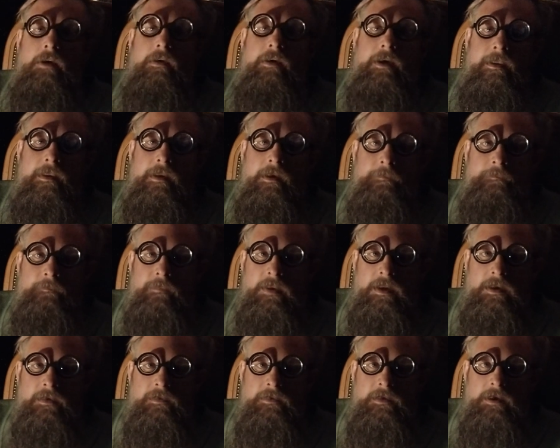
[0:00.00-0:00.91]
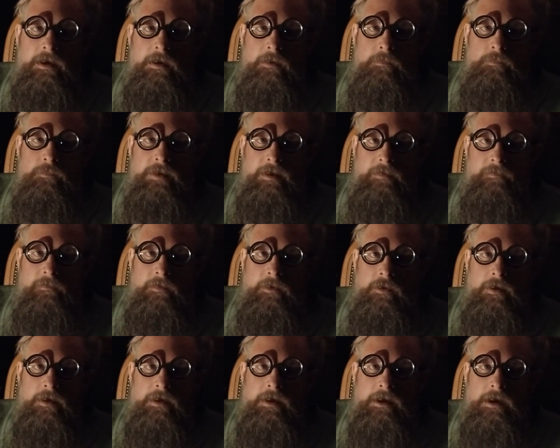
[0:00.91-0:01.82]
All right then. That's it. I'm definitely
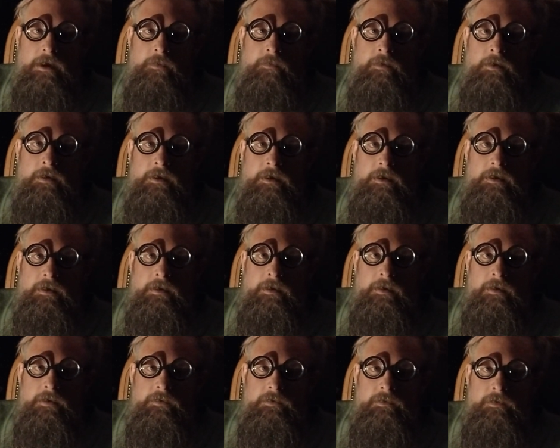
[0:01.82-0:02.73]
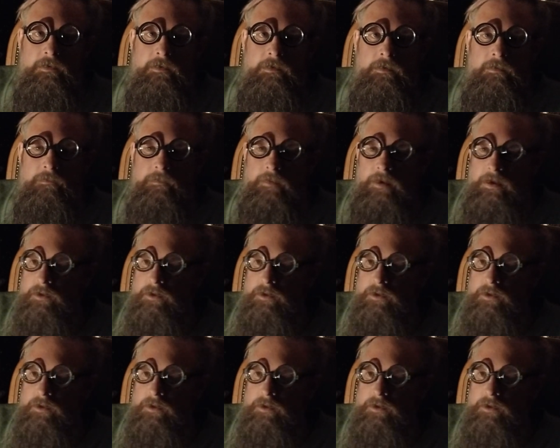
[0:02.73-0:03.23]
going now. So